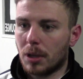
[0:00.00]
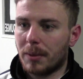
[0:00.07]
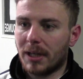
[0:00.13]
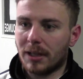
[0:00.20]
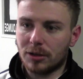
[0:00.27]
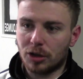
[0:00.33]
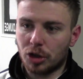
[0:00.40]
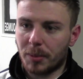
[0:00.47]
where we
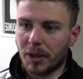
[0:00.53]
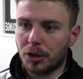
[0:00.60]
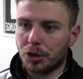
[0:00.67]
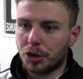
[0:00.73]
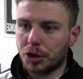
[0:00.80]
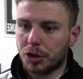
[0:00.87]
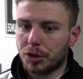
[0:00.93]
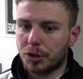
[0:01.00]
get
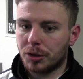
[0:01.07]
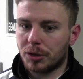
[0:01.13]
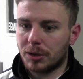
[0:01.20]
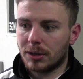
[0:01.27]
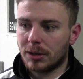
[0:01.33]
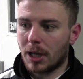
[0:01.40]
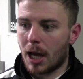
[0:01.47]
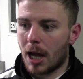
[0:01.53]

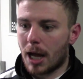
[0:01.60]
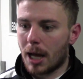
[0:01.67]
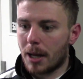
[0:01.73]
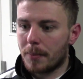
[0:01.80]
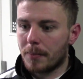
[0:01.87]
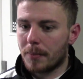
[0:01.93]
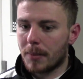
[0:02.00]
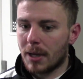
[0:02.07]
suspensions,
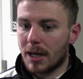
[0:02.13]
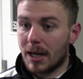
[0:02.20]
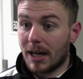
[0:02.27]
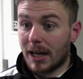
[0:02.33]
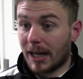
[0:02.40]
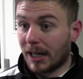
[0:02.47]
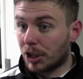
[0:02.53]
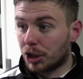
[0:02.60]

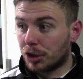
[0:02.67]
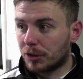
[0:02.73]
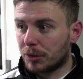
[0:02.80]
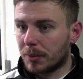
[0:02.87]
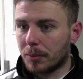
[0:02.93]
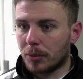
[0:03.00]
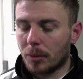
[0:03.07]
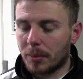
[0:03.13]
injuries,
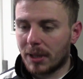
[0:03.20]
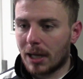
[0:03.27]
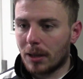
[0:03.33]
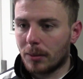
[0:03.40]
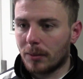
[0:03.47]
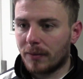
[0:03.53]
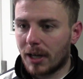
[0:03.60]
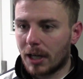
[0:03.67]
people not being
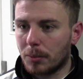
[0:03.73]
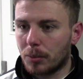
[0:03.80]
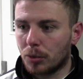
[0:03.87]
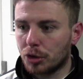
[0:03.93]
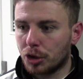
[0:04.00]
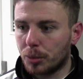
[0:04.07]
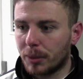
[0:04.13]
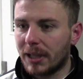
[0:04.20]
available,
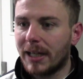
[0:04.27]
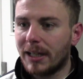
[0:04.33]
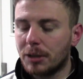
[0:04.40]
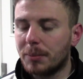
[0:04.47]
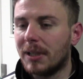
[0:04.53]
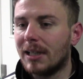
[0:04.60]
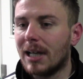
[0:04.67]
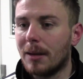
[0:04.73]
so we need to
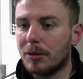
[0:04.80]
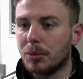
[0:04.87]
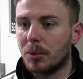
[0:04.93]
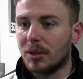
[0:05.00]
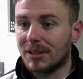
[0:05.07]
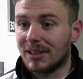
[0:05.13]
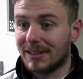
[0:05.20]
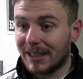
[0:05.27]
be
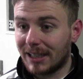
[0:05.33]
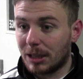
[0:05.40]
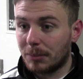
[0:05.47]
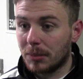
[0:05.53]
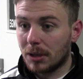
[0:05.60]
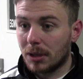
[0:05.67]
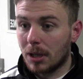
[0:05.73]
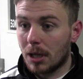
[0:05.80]
adaptable as a
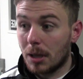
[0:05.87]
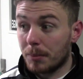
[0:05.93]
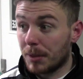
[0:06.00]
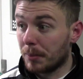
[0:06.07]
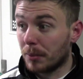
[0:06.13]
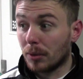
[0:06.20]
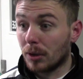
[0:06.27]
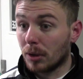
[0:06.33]
team.
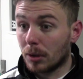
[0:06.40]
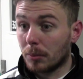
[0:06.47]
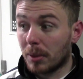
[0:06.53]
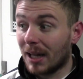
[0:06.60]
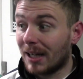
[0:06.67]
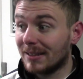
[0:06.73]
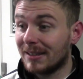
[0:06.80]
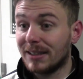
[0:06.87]

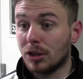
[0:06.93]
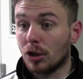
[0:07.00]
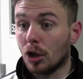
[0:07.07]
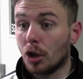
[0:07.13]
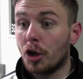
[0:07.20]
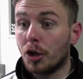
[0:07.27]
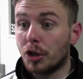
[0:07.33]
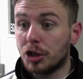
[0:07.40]
Players need to
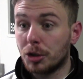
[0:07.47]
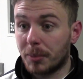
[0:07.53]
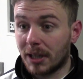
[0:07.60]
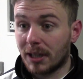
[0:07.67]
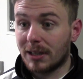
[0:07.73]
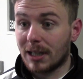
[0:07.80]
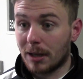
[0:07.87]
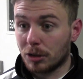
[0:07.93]
learn to be
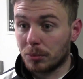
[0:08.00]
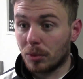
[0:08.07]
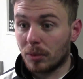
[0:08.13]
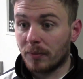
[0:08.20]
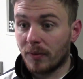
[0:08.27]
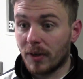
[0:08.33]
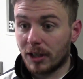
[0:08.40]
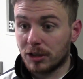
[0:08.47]
adaptable
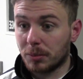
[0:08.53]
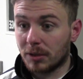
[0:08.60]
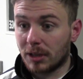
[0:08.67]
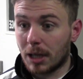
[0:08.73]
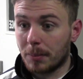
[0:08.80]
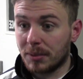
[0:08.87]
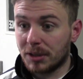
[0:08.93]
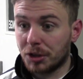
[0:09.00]
and flexible in
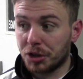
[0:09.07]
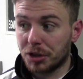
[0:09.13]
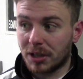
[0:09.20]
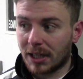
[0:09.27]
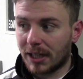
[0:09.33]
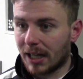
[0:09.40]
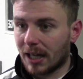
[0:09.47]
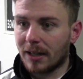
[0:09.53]
their position, and
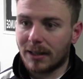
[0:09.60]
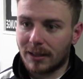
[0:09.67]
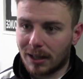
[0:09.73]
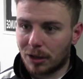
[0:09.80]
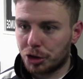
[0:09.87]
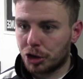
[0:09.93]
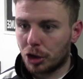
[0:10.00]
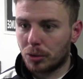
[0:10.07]
again I think
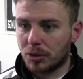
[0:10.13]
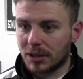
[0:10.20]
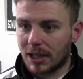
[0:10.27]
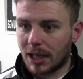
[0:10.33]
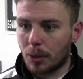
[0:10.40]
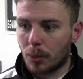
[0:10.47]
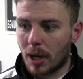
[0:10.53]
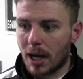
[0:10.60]
that showed
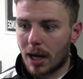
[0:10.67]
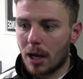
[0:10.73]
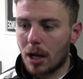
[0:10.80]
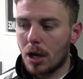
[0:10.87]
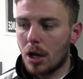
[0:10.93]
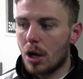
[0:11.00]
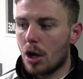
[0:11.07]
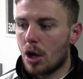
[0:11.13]
today where
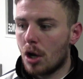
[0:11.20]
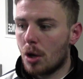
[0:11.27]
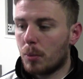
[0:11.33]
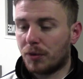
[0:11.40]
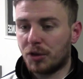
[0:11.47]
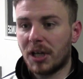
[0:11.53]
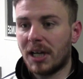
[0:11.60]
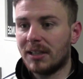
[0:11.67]

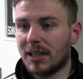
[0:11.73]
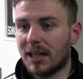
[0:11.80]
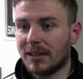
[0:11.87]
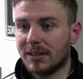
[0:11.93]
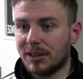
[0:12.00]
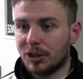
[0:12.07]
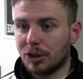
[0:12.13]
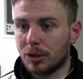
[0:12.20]
we've changed our
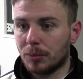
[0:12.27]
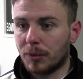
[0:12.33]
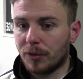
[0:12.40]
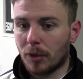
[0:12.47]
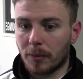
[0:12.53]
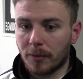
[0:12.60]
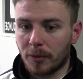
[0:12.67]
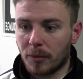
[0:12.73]
system. We've
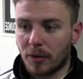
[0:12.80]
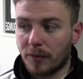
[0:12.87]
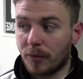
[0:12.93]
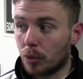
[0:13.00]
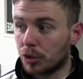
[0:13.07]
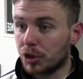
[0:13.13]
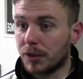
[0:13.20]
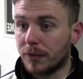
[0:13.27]
gone from a
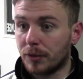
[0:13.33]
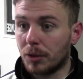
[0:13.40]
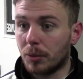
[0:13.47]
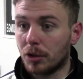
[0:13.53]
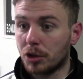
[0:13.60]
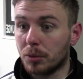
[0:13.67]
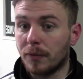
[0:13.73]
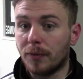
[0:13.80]

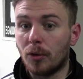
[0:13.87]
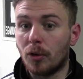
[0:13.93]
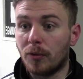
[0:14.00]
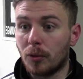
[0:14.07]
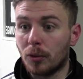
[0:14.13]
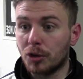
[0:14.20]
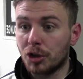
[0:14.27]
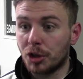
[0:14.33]
4-2-3-1 to a
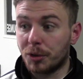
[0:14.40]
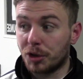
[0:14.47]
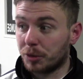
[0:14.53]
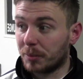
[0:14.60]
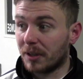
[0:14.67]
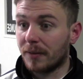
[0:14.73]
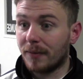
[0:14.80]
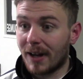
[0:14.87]
4-4-2, which has
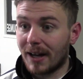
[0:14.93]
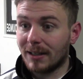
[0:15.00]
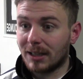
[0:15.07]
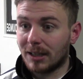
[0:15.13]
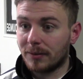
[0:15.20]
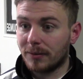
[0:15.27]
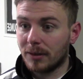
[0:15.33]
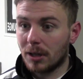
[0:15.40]
been
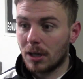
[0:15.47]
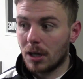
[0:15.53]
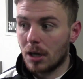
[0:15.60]
effective,